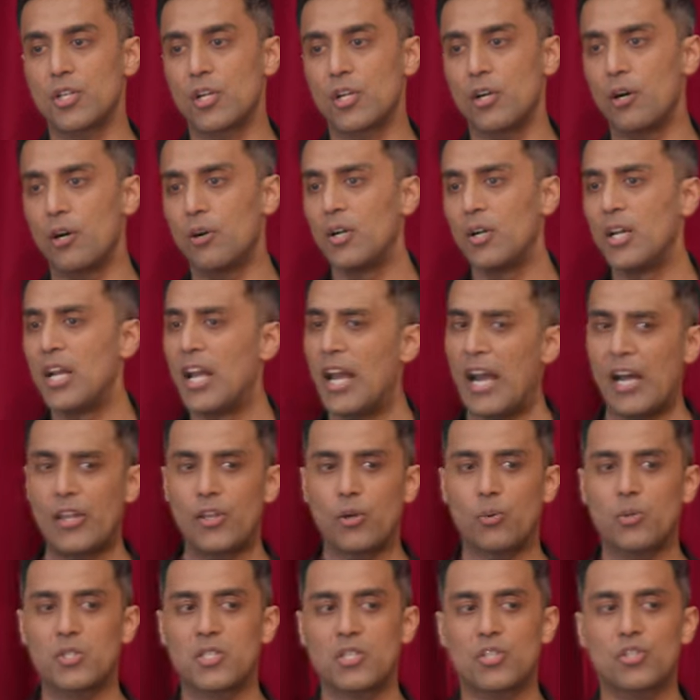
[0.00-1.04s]
ago, and
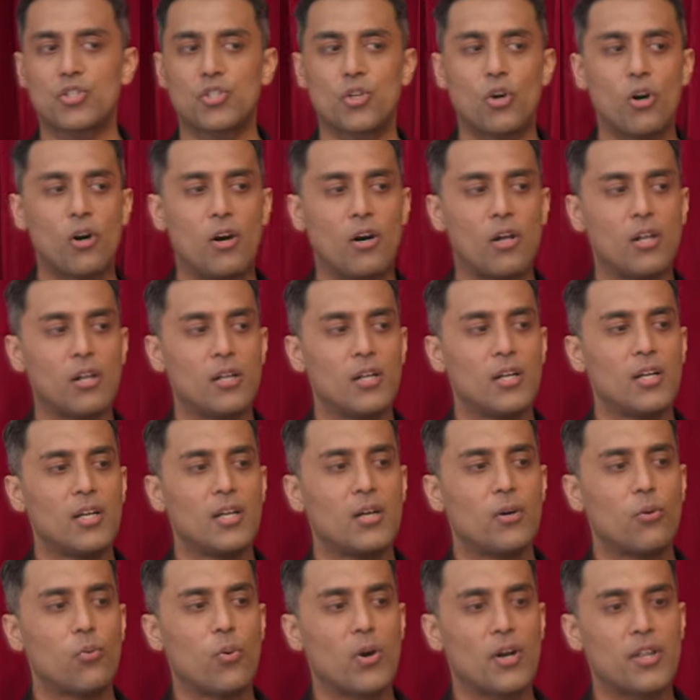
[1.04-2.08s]
there was a stall
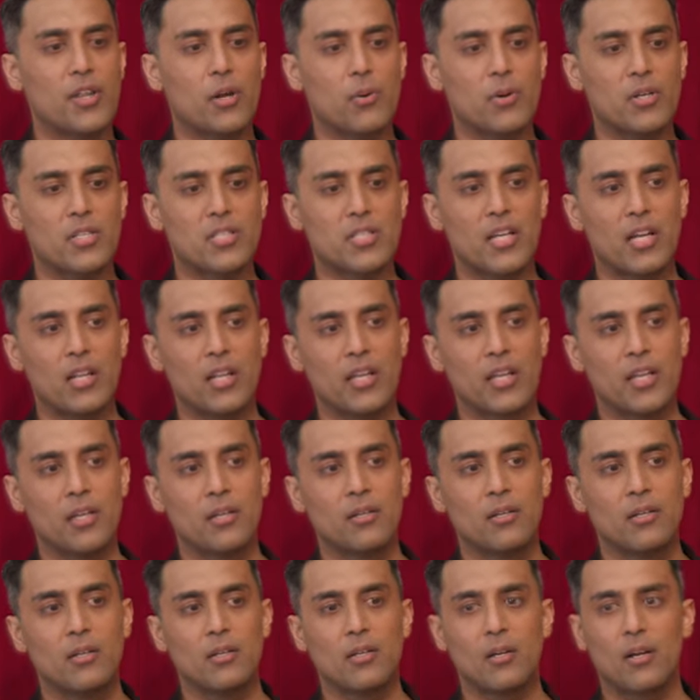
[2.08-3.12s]
where they were
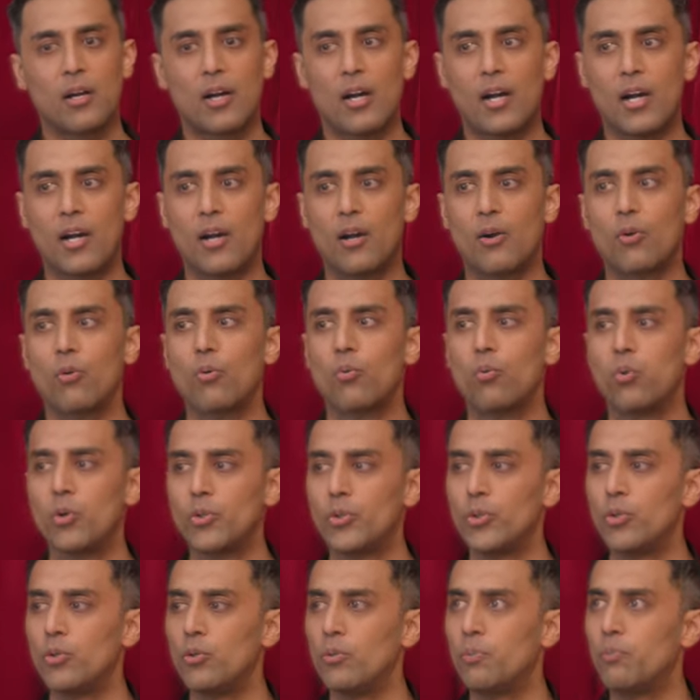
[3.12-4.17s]
selling uh,
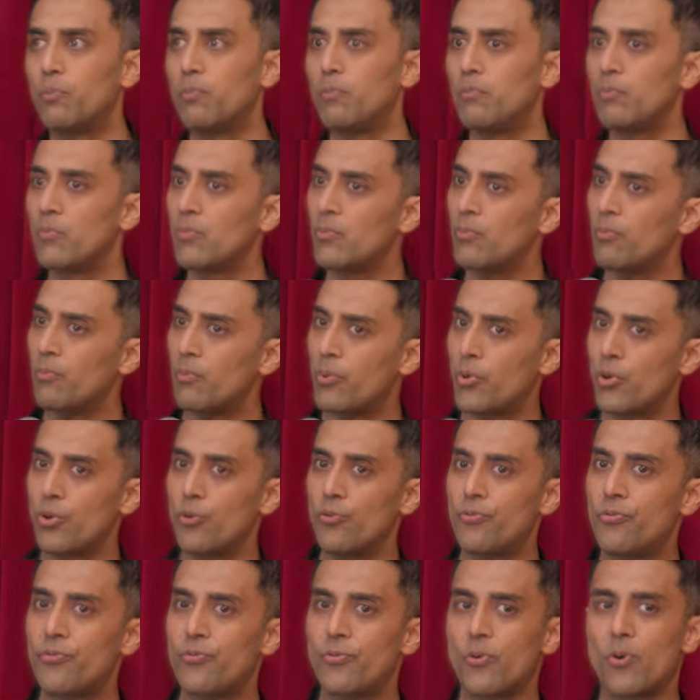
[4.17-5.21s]
wudu
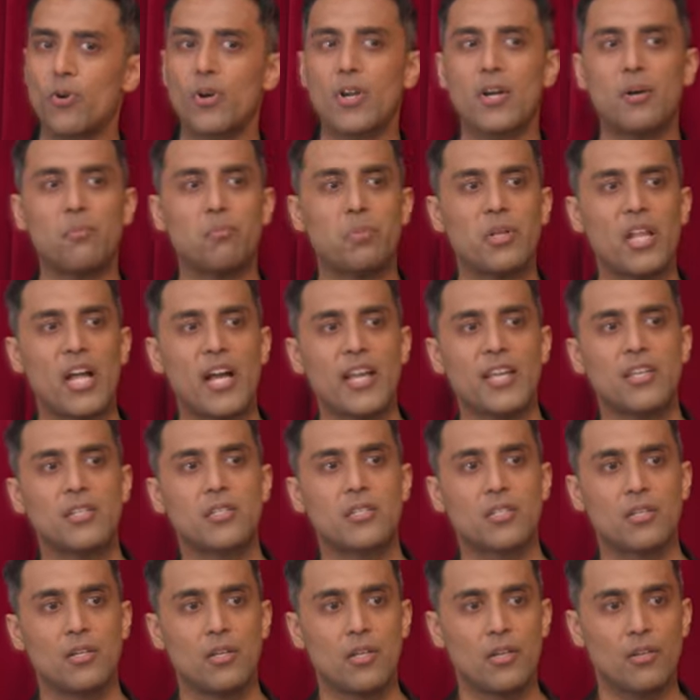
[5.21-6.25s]
proof or
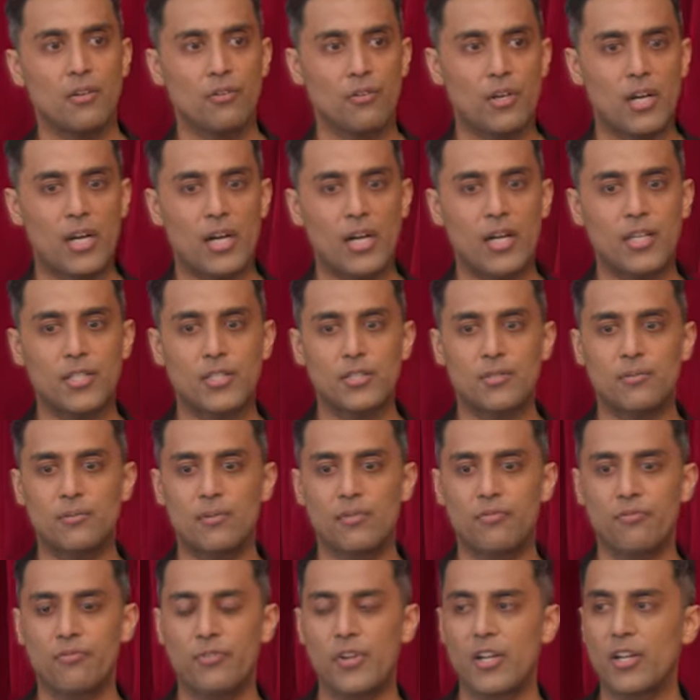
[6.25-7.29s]
compliant uh,
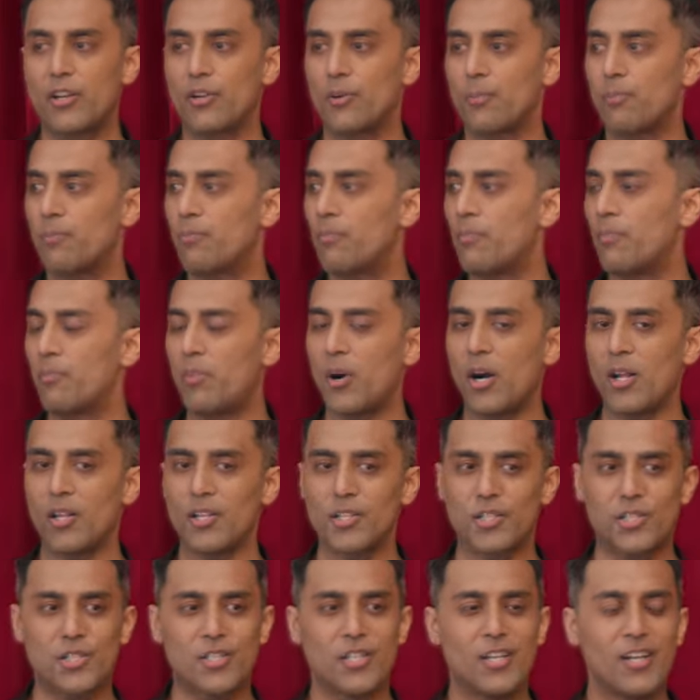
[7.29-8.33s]
finger
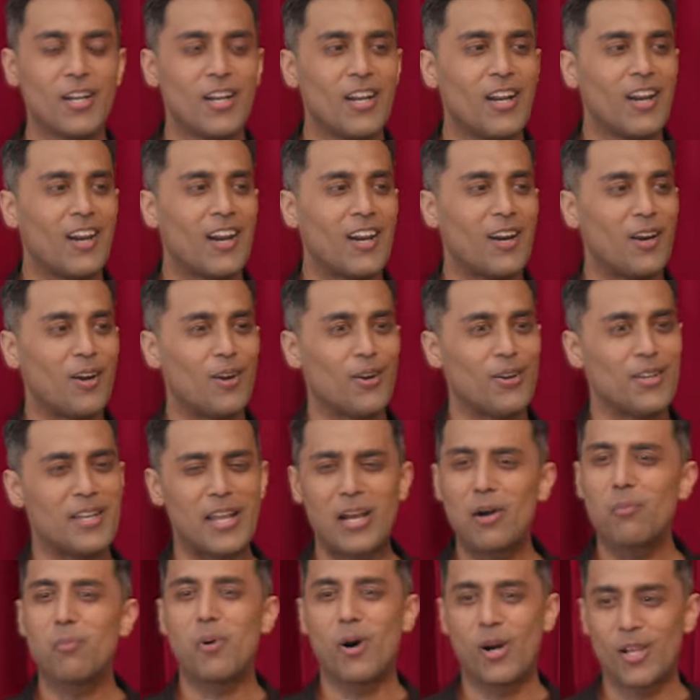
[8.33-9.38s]
polish uh, or nail
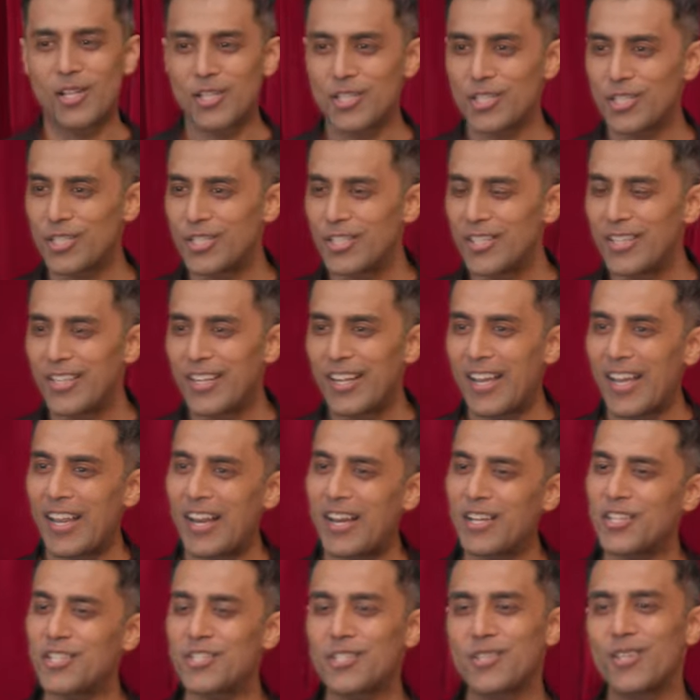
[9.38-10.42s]
polish. And
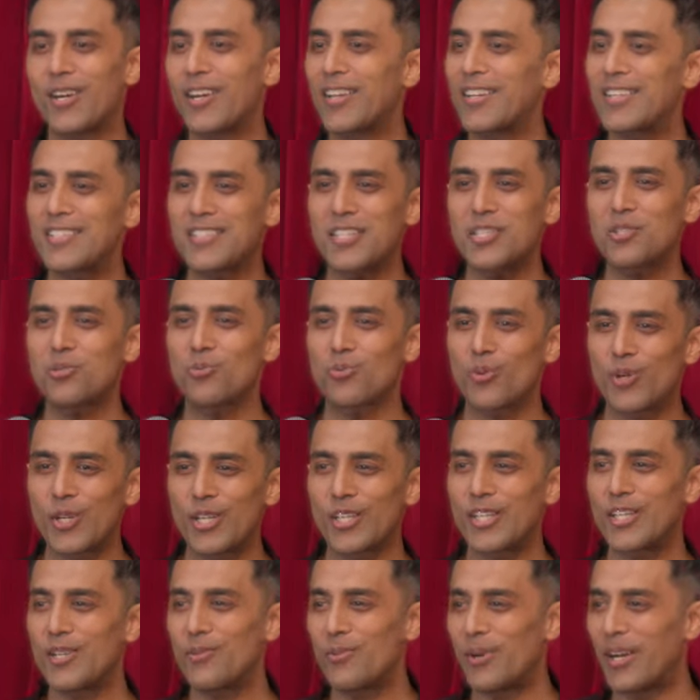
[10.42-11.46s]
I just thought, is this
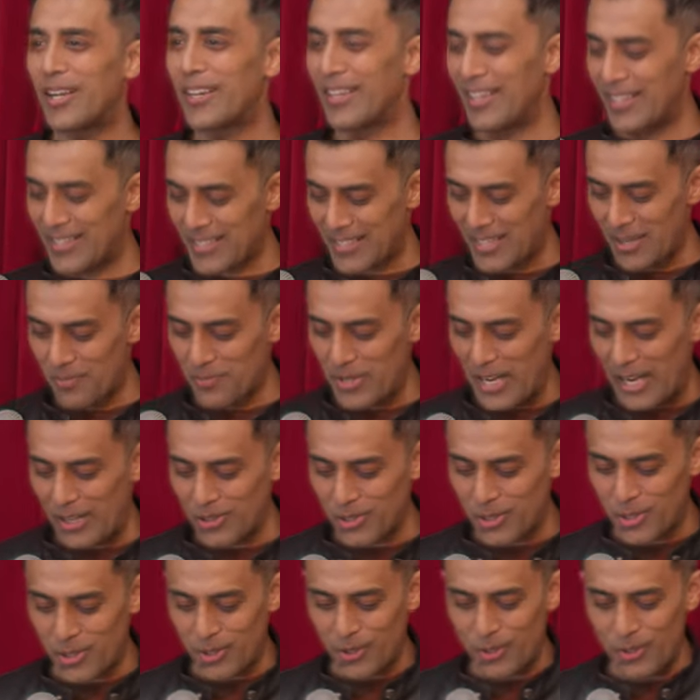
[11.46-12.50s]
really what it's come down
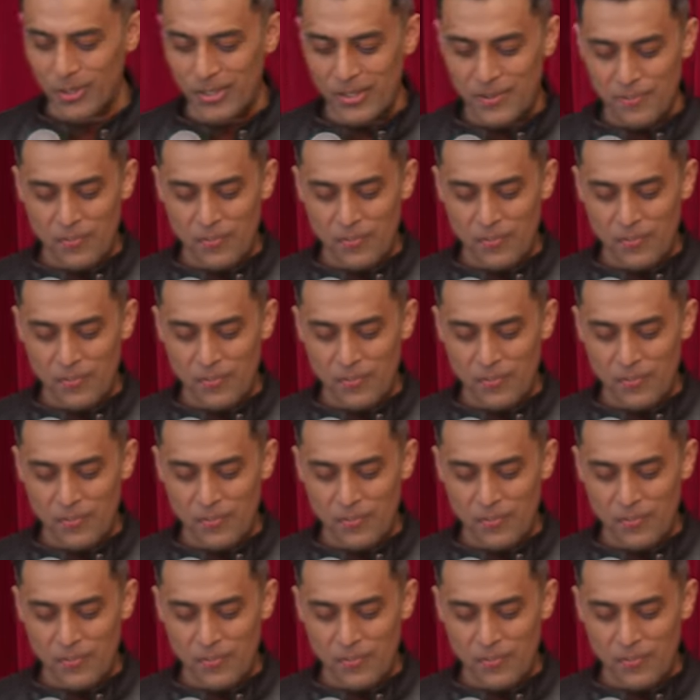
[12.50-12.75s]
to?